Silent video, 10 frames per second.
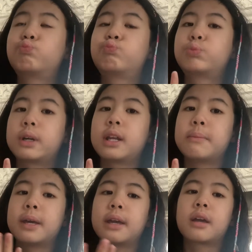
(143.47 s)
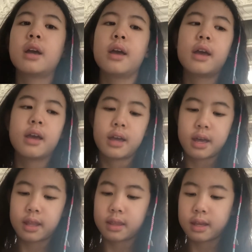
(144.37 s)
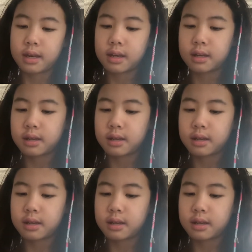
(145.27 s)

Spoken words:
pretty big. And then